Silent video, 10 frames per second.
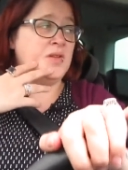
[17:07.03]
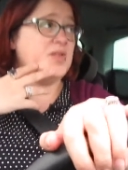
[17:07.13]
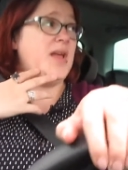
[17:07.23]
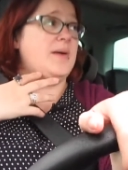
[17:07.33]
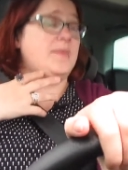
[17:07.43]

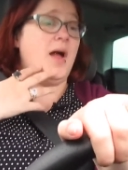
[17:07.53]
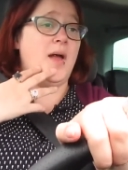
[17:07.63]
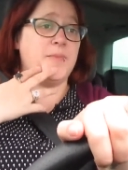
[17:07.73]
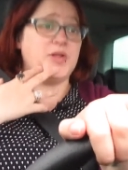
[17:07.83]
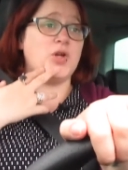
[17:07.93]
So yeah, I
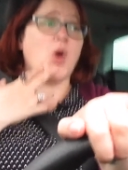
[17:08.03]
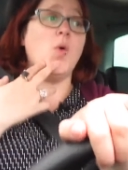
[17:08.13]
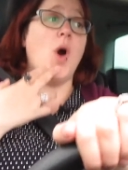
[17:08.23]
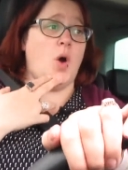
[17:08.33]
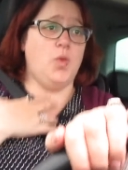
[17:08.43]
am gonna
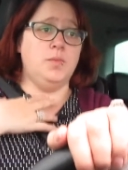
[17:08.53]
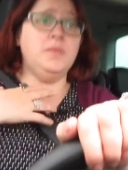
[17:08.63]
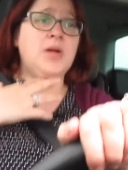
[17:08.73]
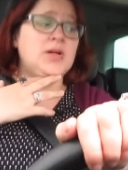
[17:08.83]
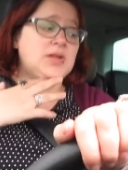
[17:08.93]
go
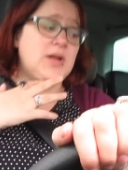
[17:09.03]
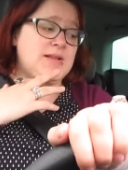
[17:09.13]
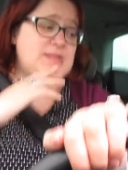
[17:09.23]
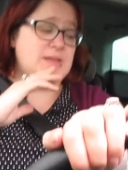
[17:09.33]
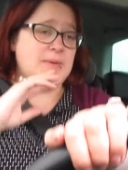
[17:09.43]
home
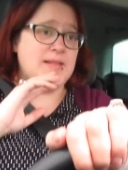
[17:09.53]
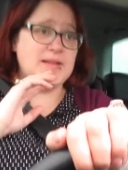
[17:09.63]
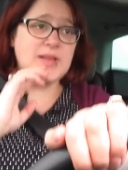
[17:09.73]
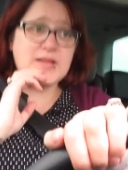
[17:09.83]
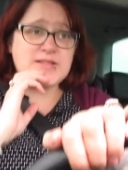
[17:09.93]
and see my
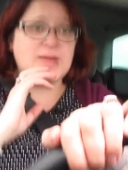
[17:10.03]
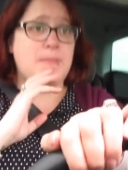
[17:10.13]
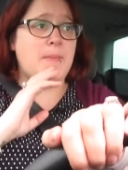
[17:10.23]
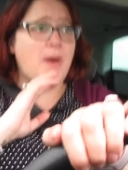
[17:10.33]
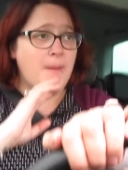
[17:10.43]
littlest
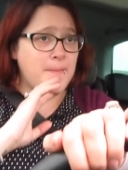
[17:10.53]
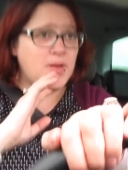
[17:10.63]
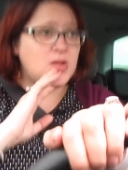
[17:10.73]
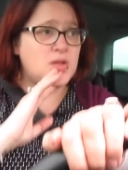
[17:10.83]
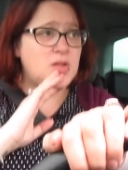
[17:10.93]
and my
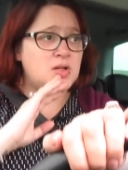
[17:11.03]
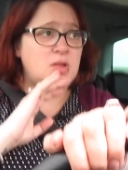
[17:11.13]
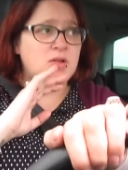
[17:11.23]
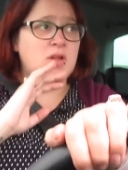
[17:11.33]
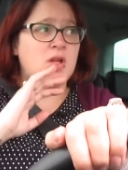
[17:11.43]
mum,
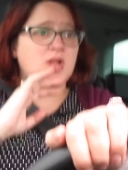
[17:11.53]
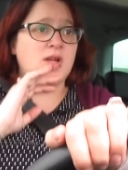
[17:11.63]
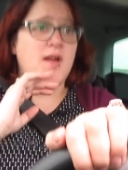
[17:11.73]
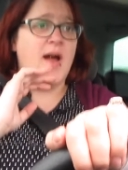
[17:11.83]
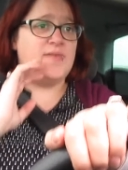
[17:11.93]

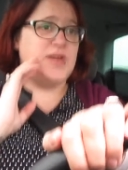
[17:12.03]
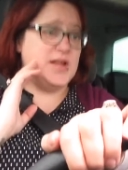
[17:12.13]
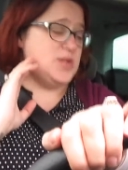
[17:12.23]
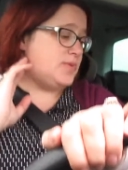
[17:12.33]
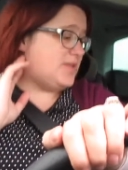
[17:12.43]
have a
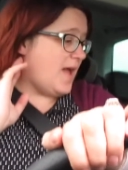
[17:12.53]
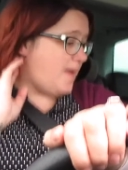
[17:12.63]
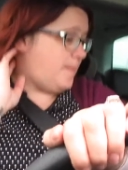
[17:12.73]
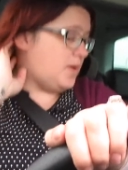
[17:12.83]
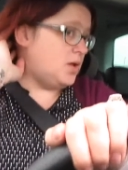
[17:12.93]
natter with
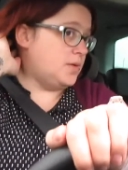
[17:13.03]
them.